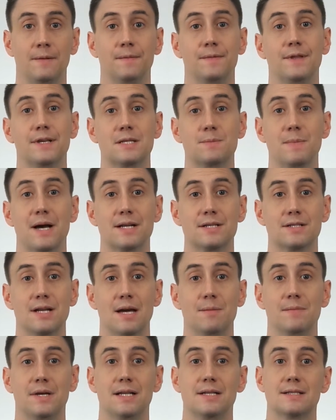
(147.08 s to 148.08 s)
This match
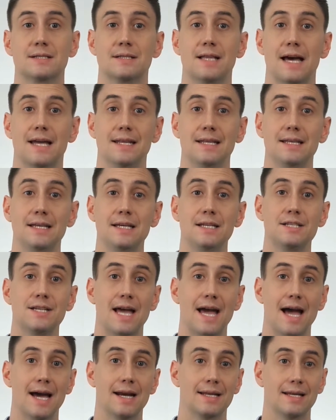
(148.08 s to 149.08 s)
type means that each
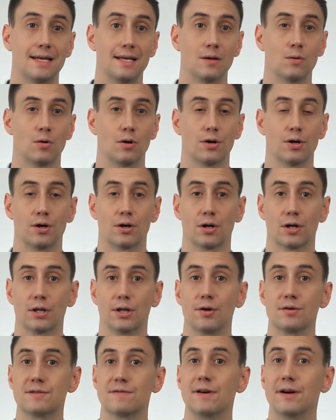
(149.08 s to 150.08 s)
ad keyword or a
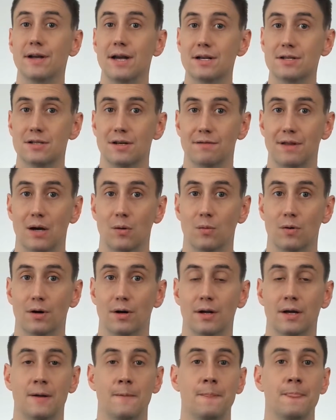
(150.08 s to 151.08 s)
close variation of that
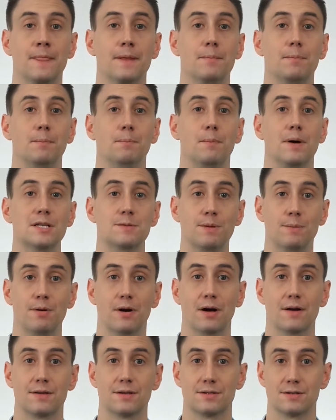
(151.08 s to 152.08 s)
word must be
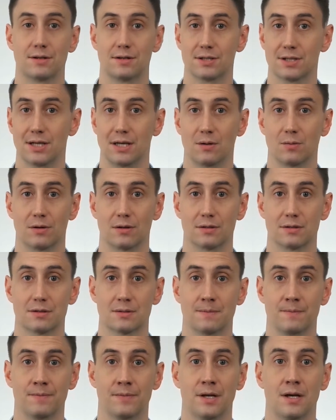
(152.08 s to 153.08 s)
part of the search keywords.
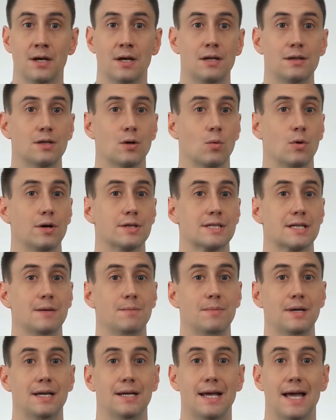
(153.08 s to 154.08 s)
The words can
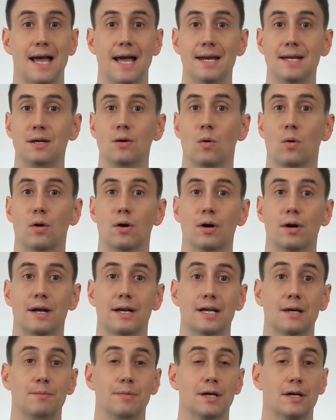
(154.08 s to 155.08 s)
be in any order and
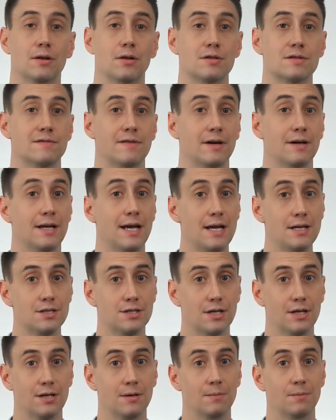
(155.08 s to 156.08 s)
can be a close
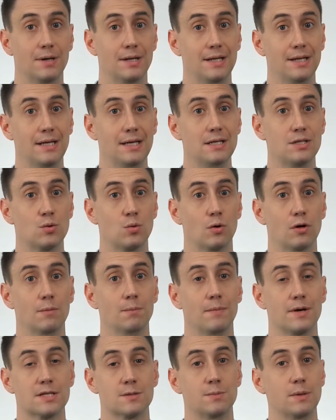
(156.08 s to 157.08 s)
variation, but each word
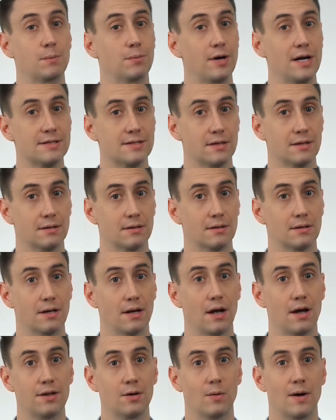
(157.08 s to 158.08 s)
must be present.
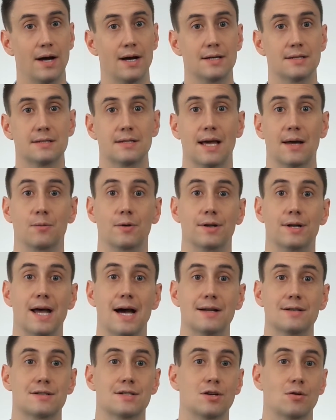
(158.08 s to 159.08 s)
Otherwise, the ad will
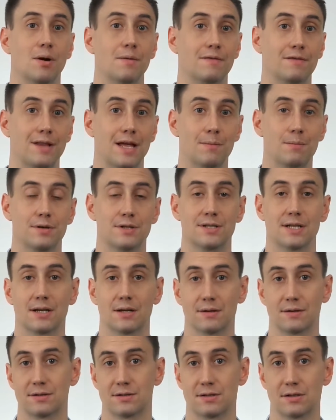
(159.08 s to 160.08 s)
not show up for that
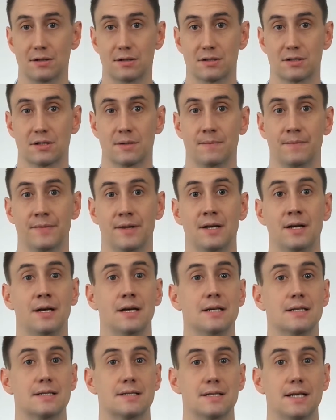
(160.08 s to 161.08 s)
particular search.
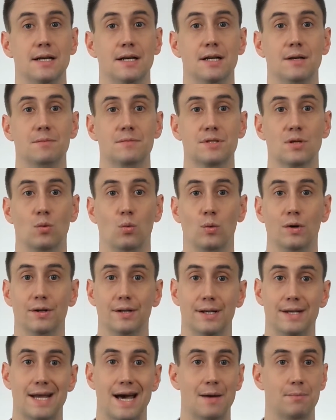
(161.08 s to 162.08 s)
Synonyms will
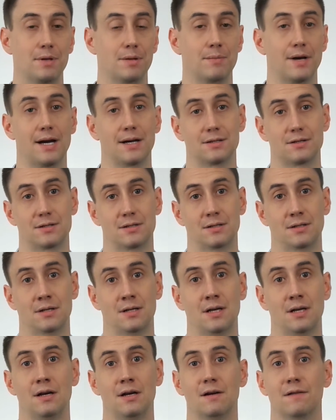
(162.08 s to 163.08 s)
not be matched.
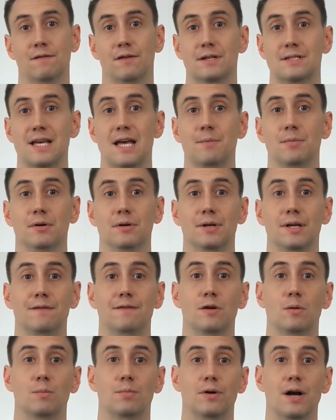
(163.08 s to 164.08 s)
For example, if
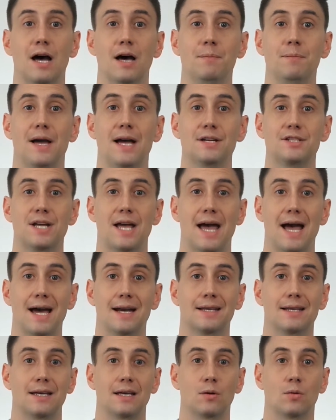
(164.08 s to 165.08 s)
your broad match
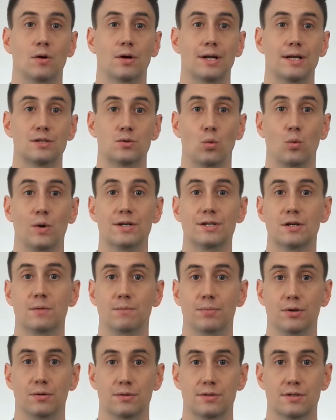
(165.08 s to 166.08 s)
ad keyword is winter
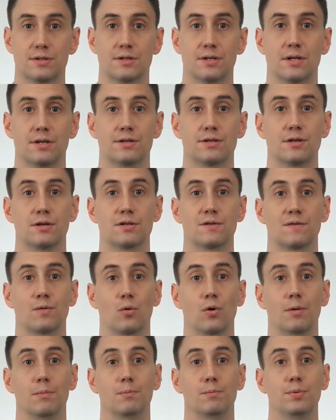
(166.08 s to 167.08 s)
boots, a search
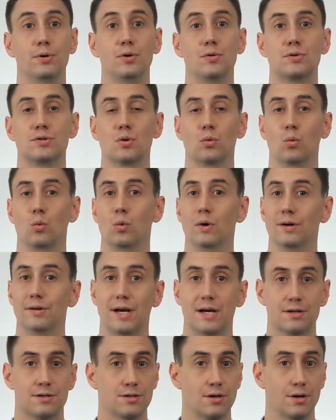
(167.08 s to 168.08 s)
for boots will
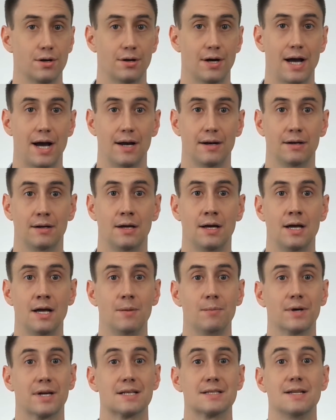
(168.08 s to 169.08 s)
not show your ad
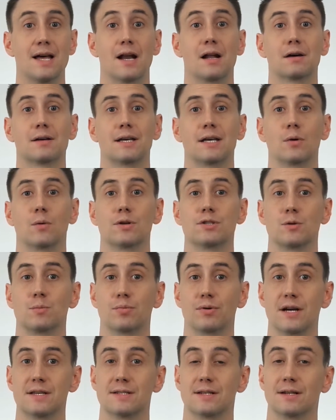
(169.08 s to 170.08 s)
because not all keywords are
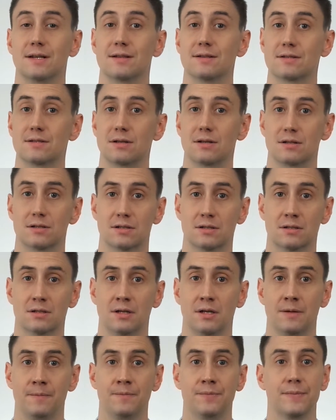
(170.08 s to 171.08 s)
present in the search.
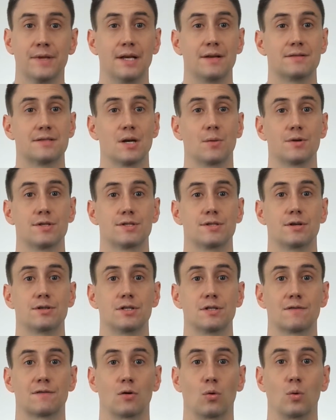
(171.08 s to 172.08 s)
If someone
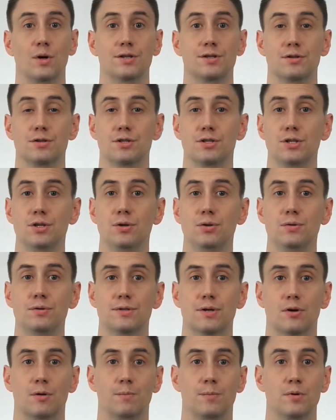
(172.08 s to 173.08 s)
searches for winter shoes
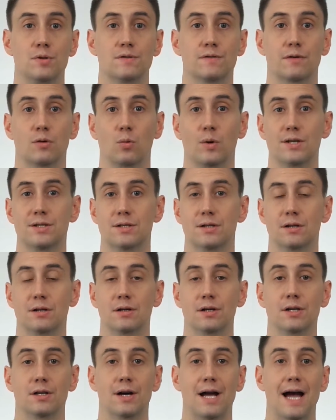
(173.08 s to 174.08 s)
or boots for
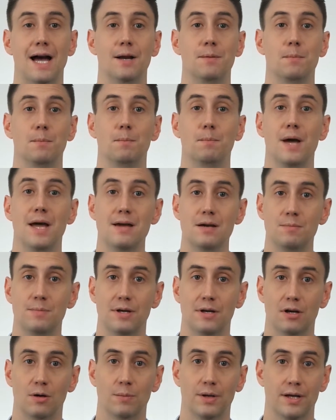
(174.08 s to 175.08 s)
winter, your ad may
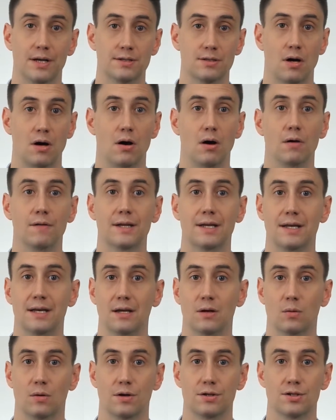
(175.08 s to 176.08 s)
appear because all the
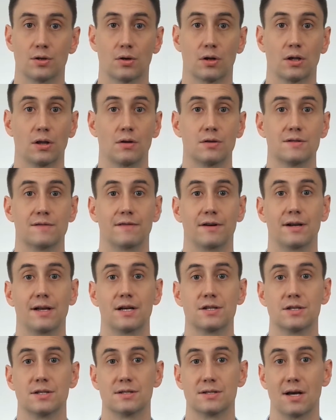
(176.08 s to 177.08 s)
keywords or close
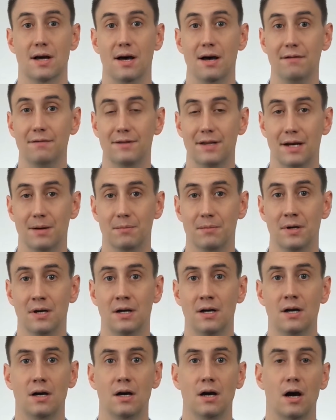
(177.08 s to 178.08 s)
variations of them
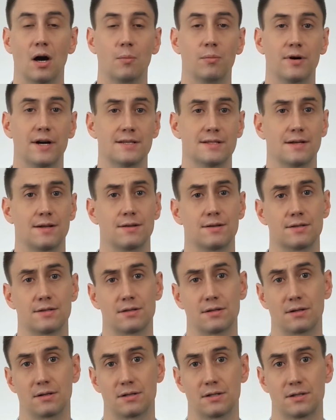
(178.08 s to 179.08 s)
are present in the
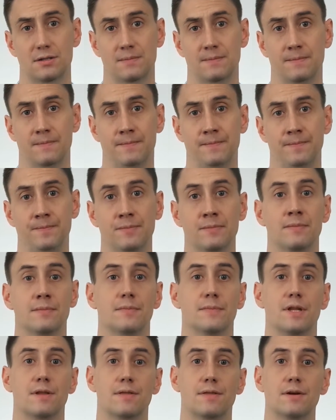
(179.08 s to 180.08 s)
search.
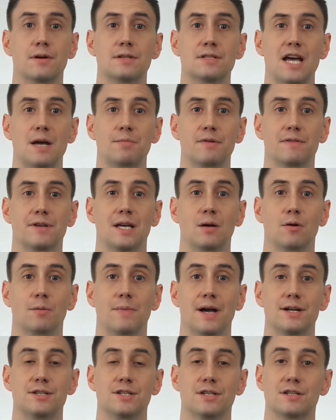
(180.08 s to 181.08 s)
The third type of keyword
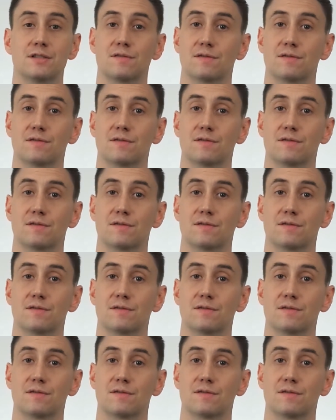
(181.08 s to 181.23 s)
matching is